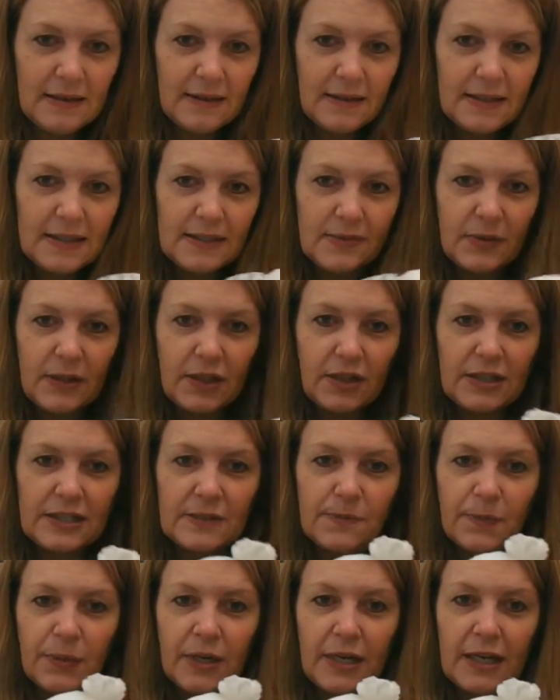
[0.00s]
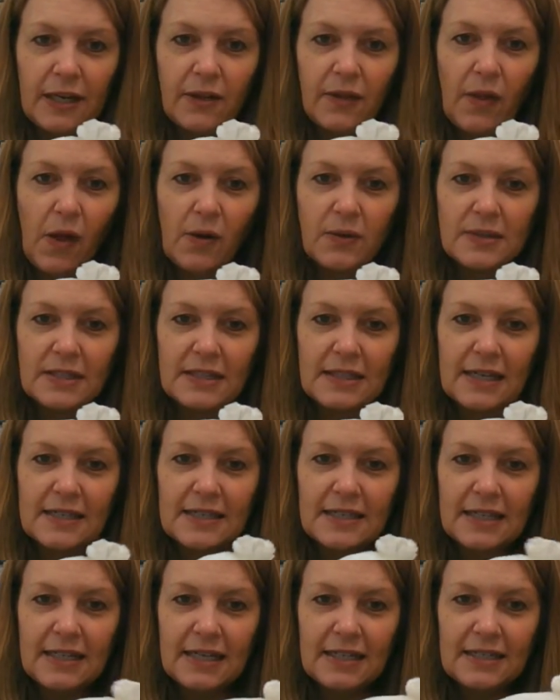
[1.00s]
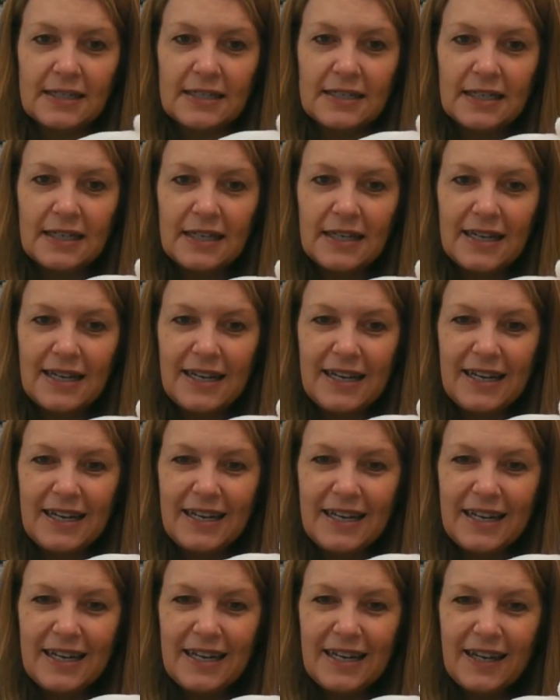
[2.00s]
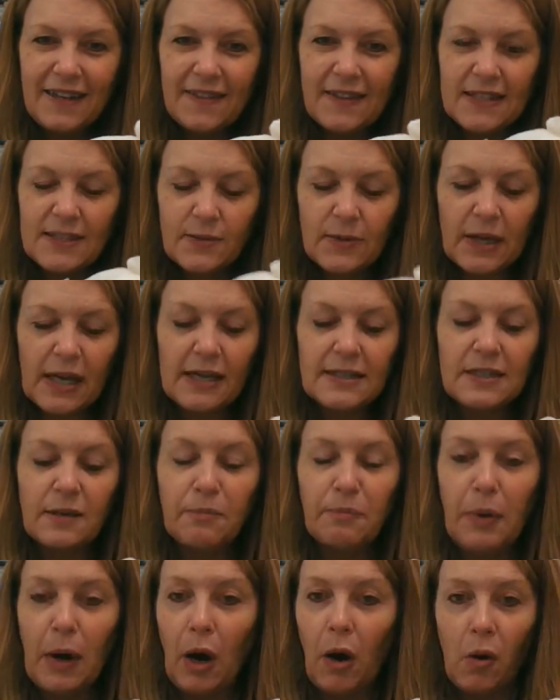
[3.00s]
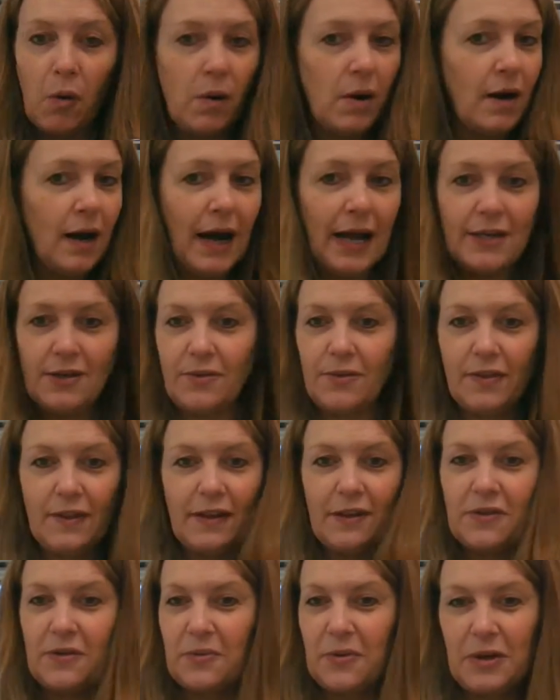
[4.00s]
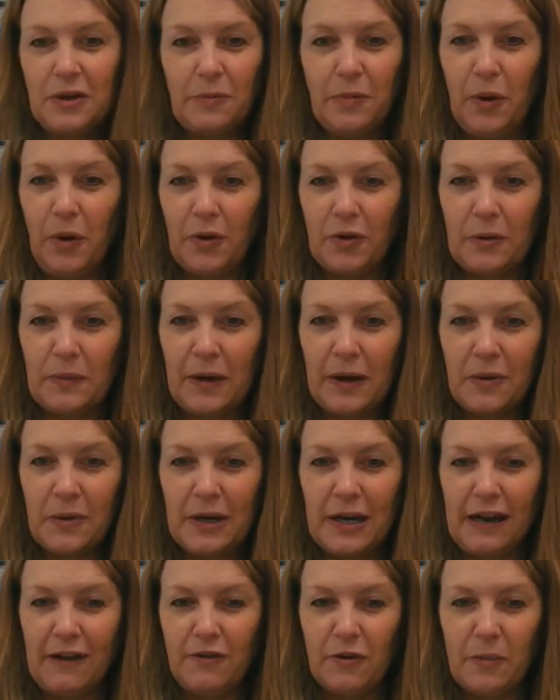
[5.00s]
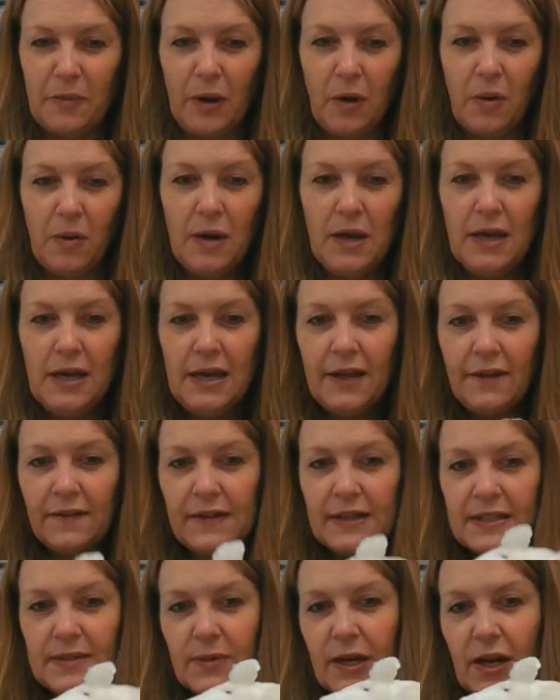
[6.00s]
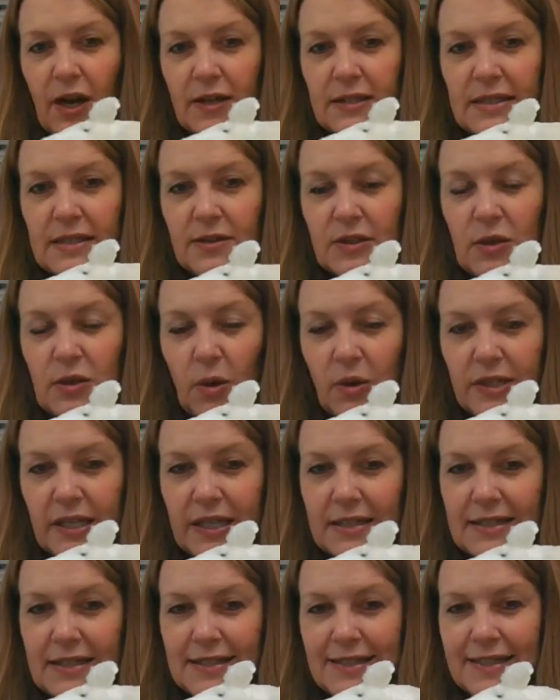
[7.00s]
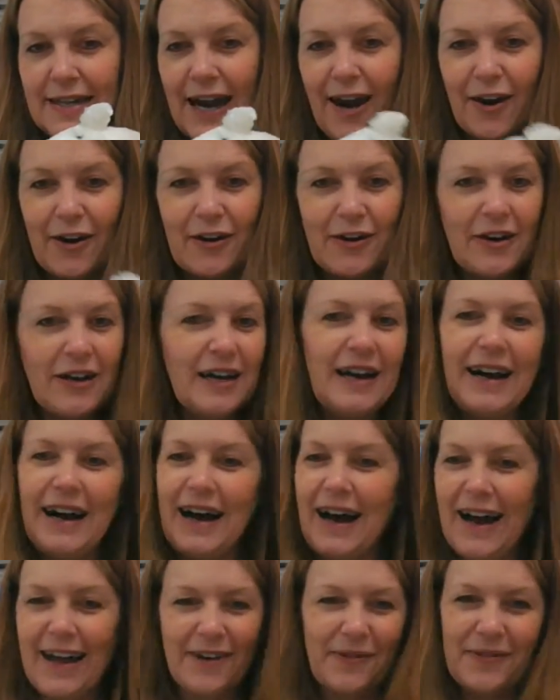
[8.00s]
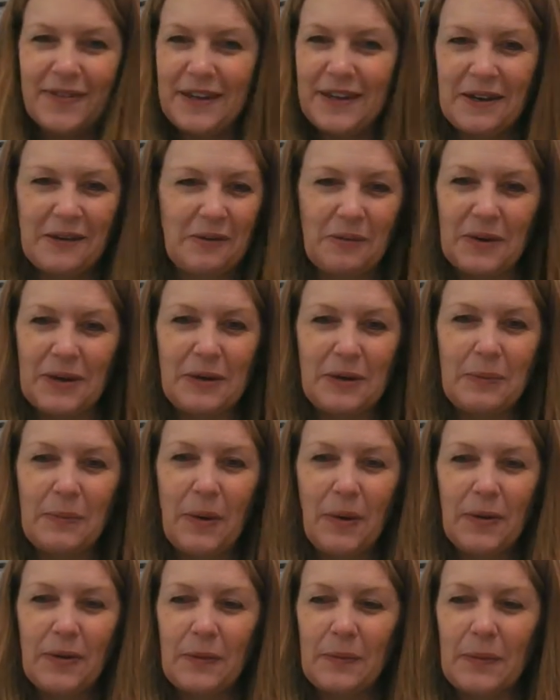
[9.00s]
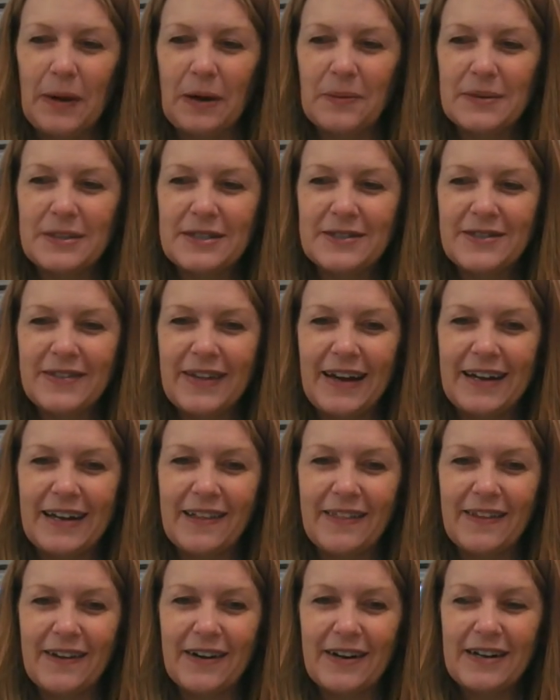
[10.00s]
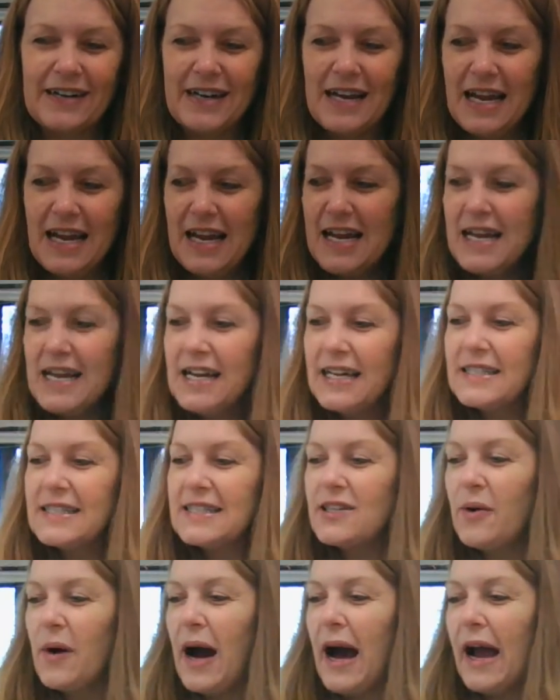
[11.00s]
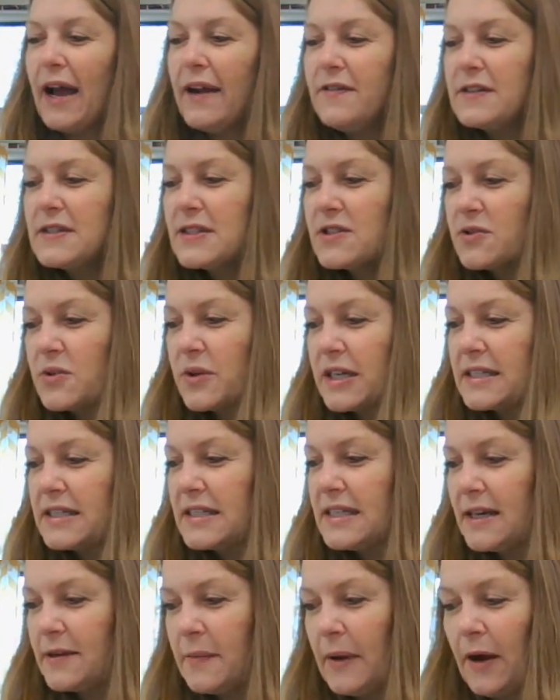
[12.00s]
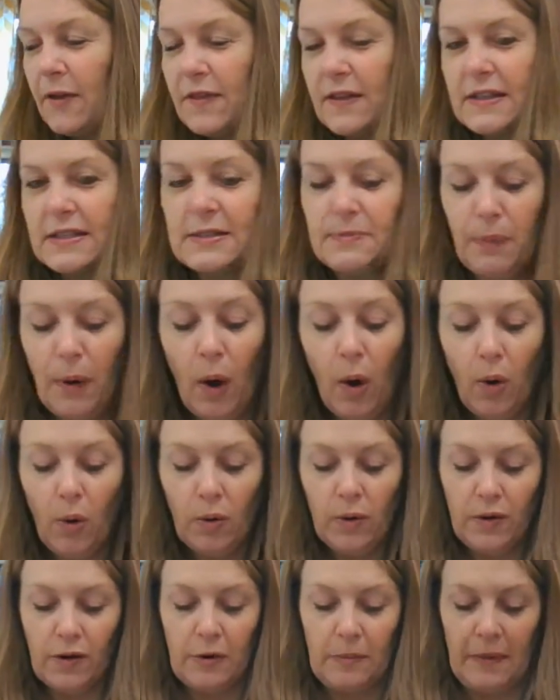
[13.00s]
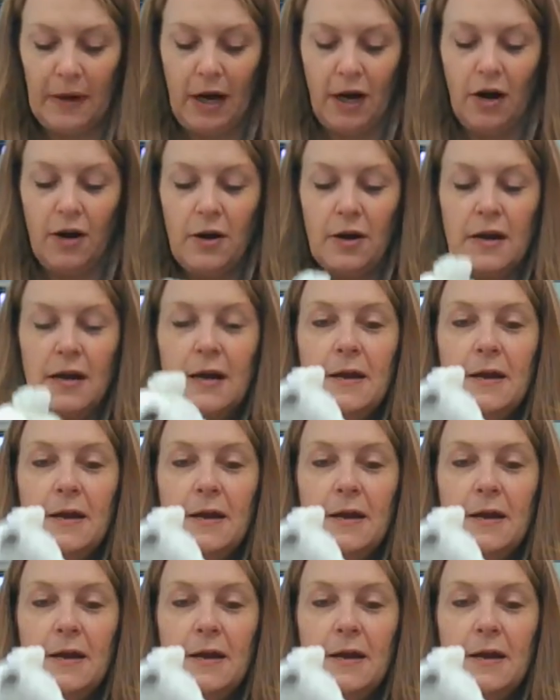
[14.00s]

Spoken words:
This one looks pretty close, doesn't it? This one has a bow. I don't think the real polar bear would have a bow. This one also is holding a star. I don't think a real polar bear would do that either. So I have a story today about this polar bear.